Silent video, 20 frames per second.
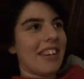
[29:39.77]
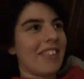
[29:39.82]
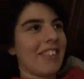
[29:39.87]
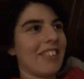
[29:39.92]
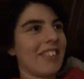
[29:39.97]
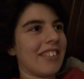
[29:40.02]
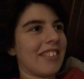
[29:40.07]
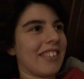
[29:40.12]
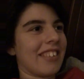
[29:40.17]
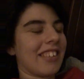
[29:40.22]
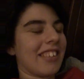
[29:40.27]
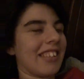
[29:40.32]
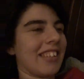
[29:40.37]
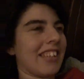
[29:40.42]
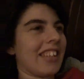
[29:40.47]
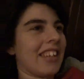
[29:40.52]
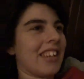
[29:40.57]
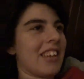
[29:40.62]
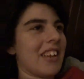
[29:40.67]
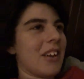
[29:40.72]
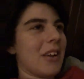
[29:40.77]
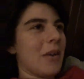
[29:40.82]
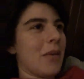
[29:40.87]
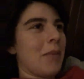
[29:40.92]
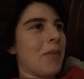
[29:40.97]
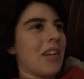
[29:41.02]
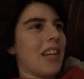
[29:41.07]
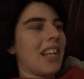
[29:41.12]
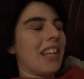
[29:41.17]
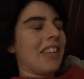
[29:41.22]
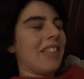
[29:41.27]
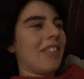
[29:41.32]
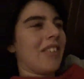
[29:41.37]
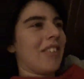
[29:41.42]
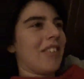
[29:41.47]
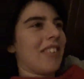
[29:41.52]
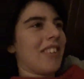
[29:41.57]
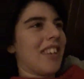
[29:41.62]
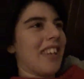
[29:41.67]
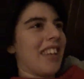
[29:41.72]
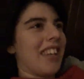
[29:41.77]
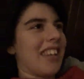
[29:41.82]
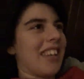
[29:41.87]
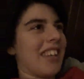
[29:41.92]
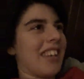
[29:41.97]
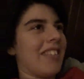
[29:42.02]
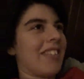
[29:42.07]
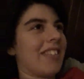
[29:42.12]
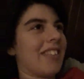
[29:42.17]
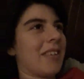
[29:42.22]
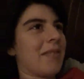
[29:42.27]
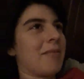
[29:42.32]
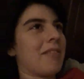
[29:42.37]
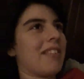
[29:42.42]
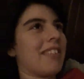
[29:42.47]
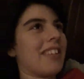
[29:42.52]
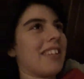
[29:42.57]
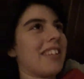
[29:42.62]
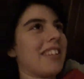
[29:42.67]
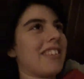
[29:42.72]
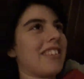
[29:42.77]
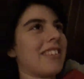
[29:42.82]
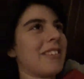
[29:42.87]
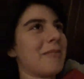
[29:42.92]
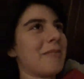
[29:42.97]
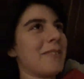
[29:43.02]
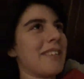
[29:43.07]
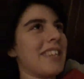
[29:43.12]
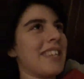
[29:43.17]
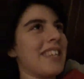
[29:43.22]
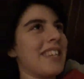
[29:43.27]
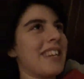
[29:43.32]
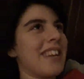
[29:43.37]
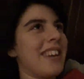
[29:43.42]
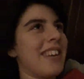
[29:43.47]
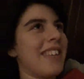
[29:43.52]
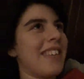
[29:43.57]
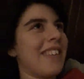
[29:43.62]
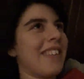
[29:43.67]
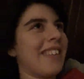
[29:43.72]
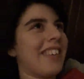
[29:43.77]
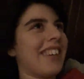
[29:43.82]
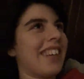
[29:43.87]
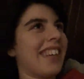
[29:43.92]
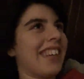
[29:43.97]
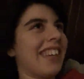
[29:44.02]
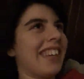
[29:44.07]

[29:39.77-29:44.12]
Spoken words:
It was like, we were taking notes and I'm just like, Germany, no.